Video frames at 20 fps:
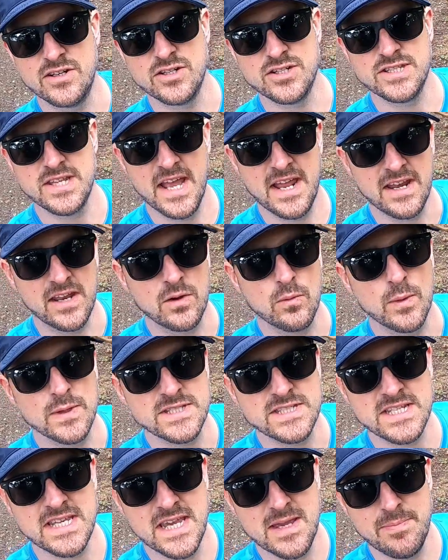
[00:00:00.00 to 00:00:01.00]
understanding
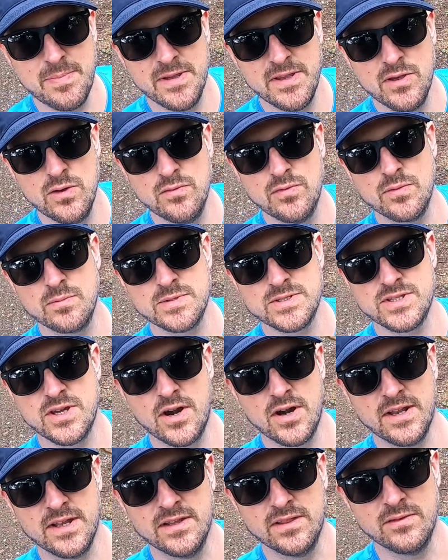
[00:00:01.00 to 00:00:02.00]
what's keeping you from
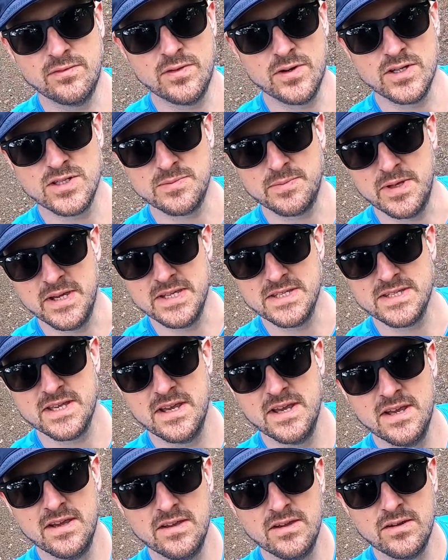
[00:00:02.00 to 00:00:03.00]
starting in the first place.
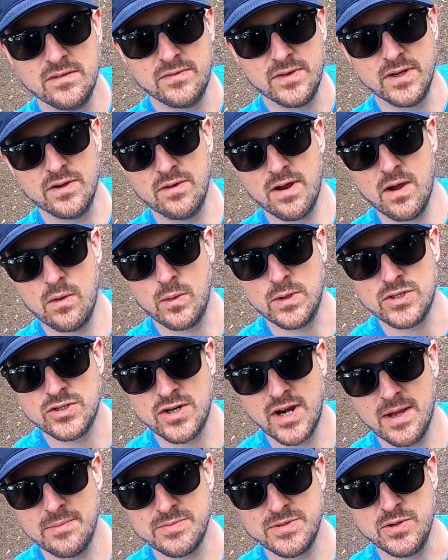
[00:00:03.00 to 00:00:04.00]
Figure out what
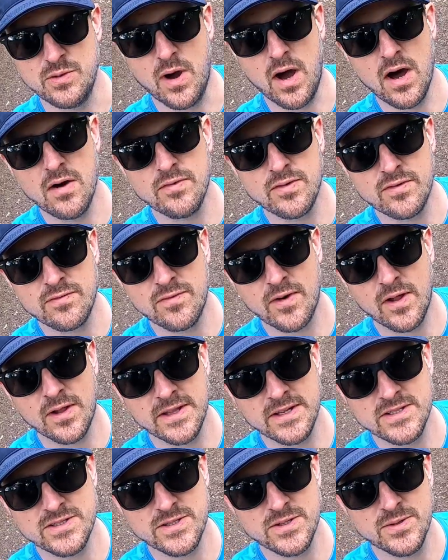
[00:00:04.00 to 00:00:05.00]
traps you often
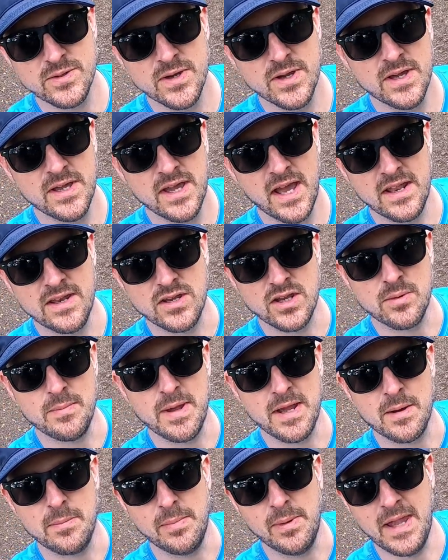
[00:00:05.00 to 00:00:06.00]
fall into, and you can
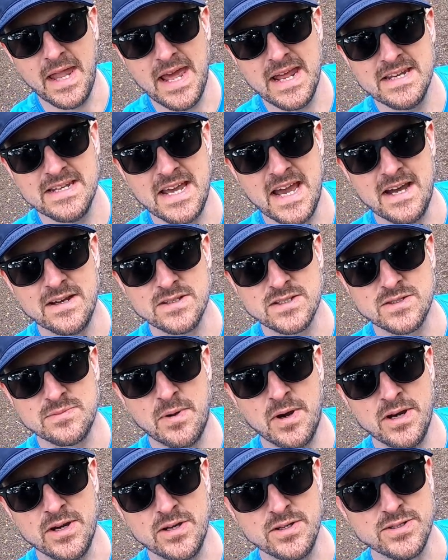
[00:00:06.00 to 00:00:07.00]
make a plan to
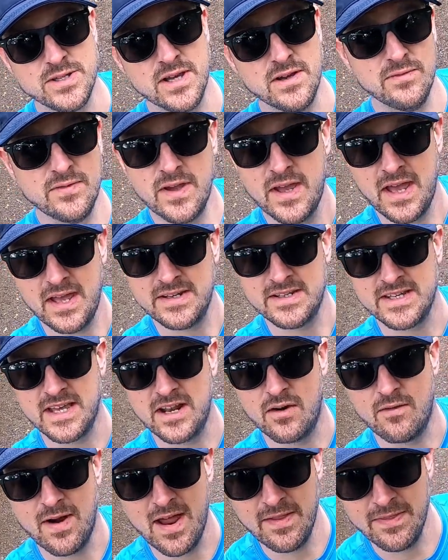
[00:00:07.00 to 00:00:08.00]
outsmart yourself to
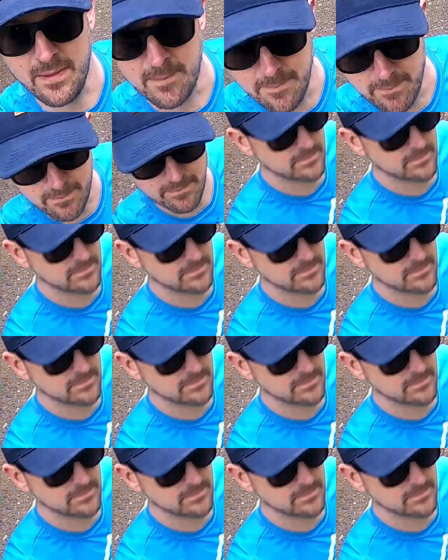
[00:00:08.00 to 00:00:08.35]
get around them.